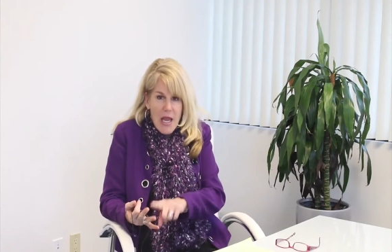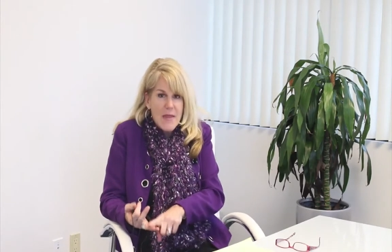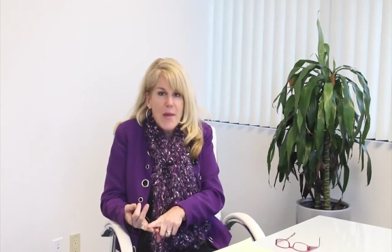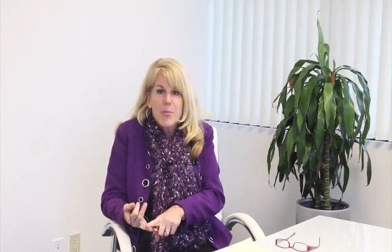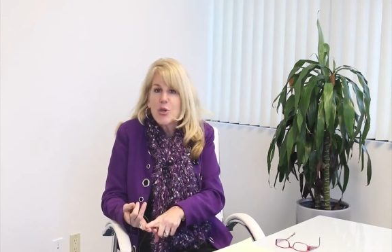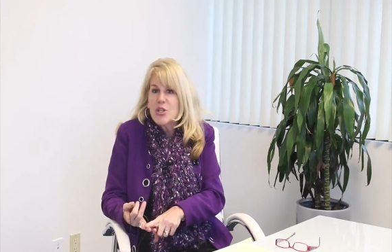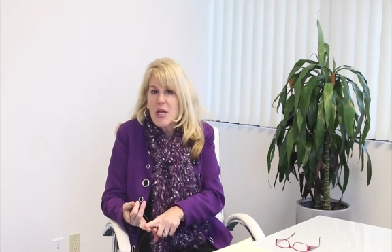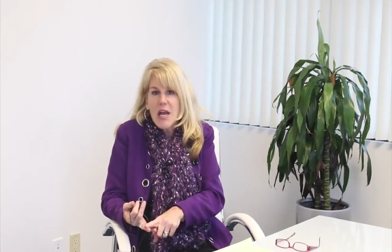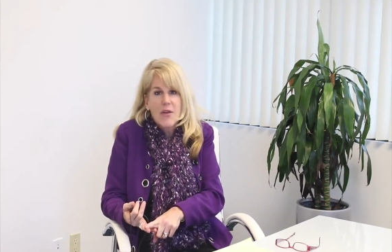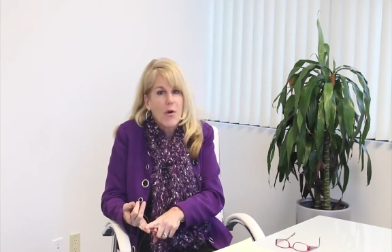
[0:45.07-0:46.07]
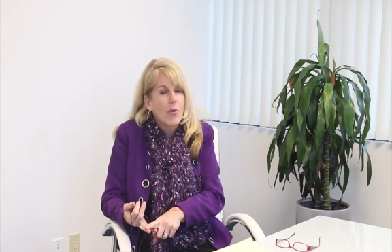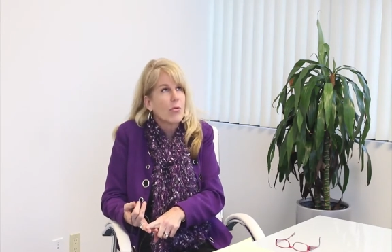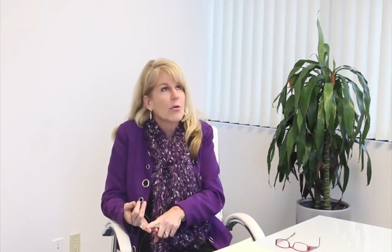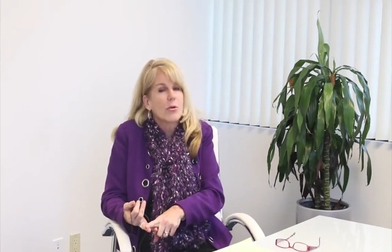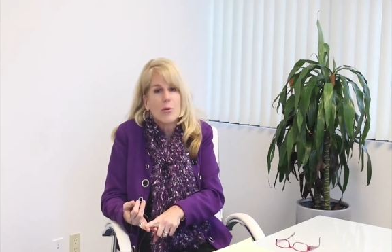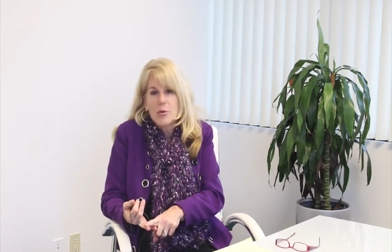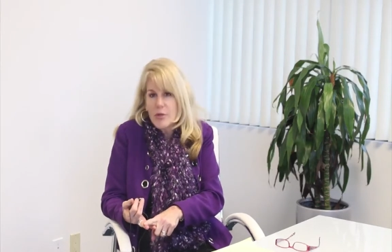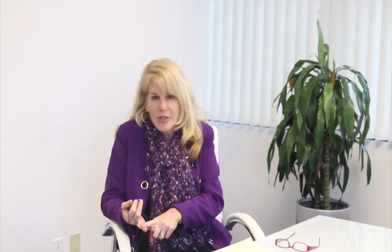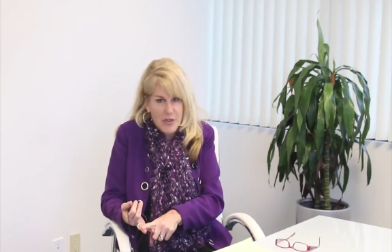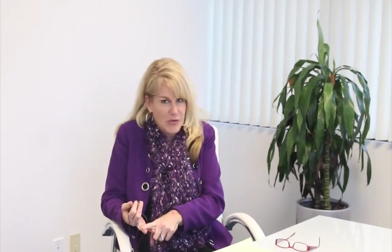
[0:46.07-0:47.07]
They put together a
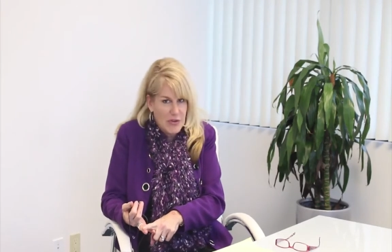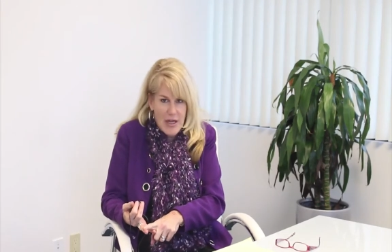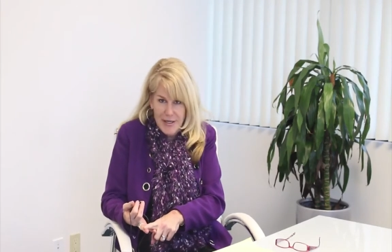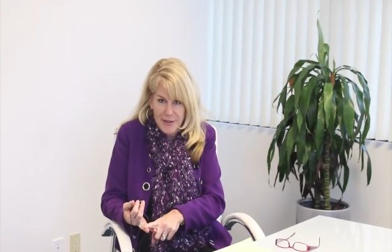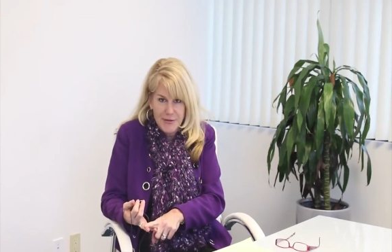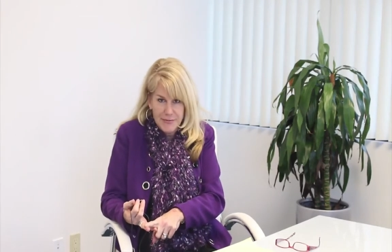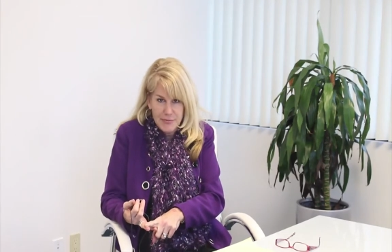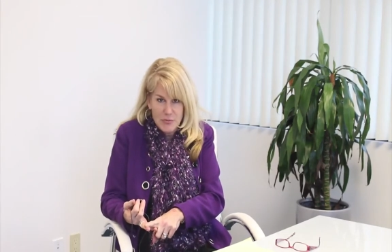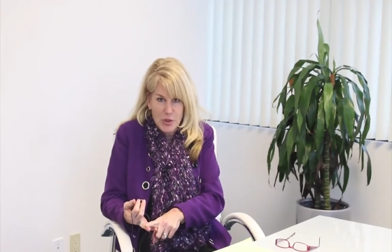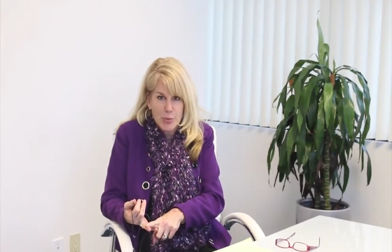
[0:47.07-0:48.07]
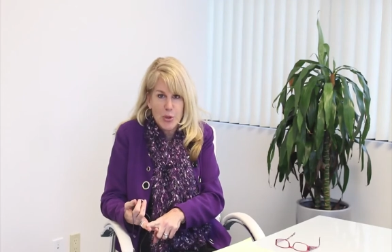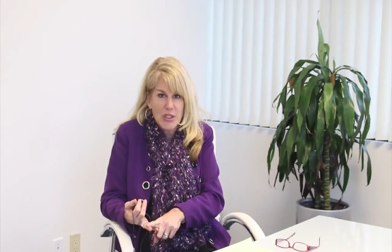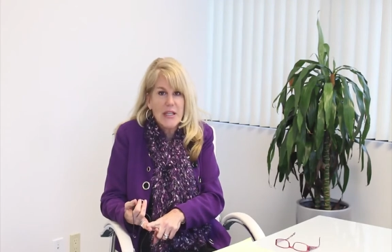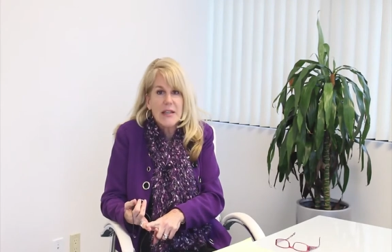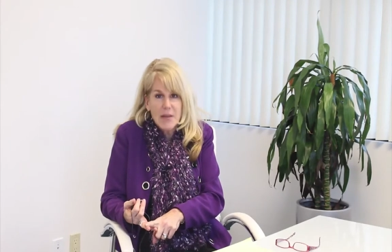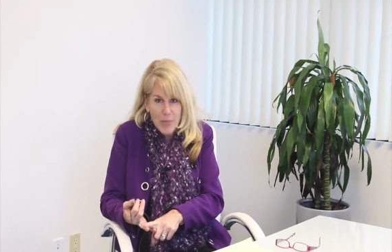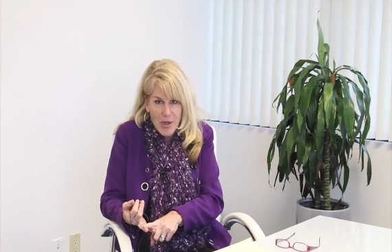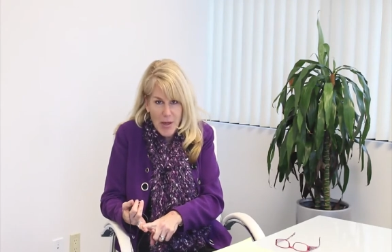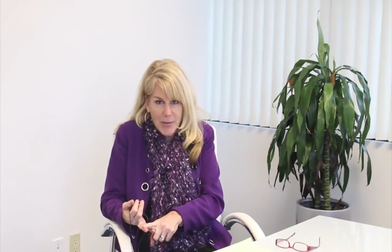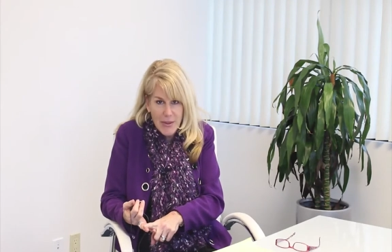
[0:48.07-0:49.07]
glorious flyer to put in the
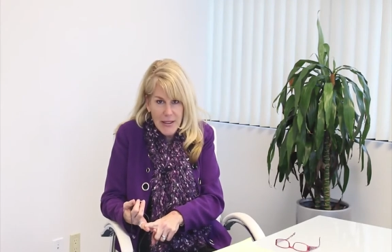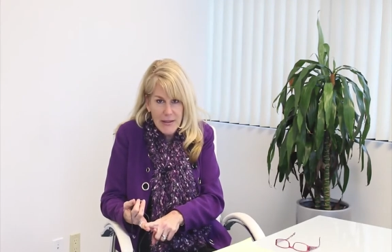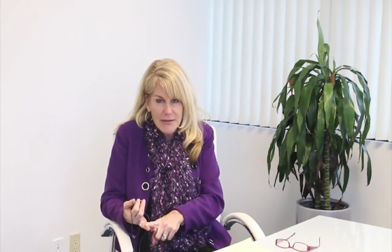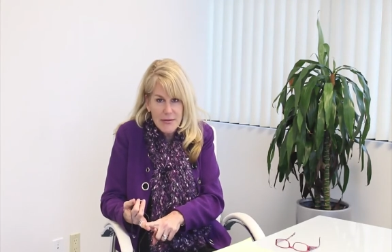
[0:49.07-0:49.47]
property.